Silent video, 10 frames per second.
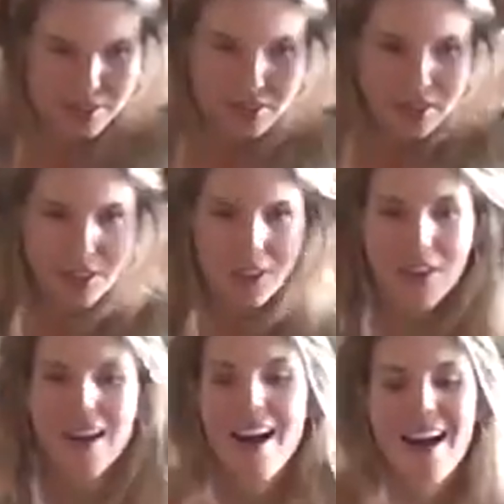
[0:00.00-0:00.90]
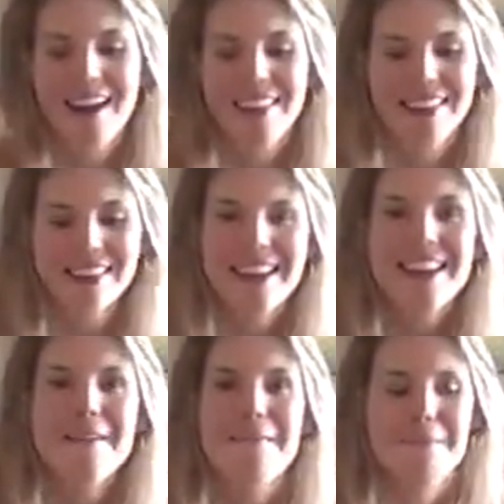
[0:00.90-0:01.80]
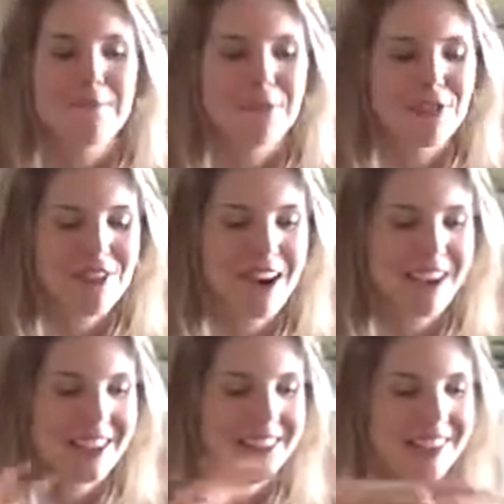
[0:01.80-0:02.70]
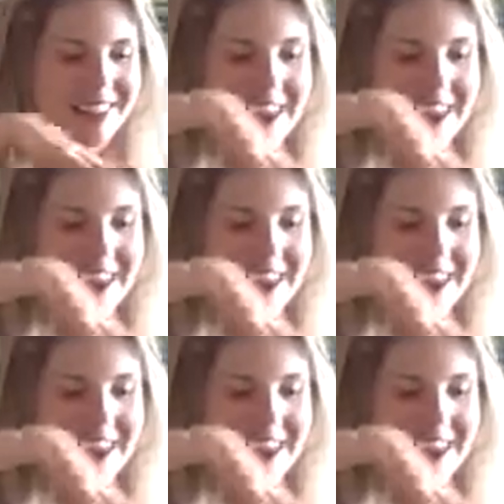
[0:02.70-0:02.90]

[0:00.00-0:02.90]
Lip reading: So I think we've got it.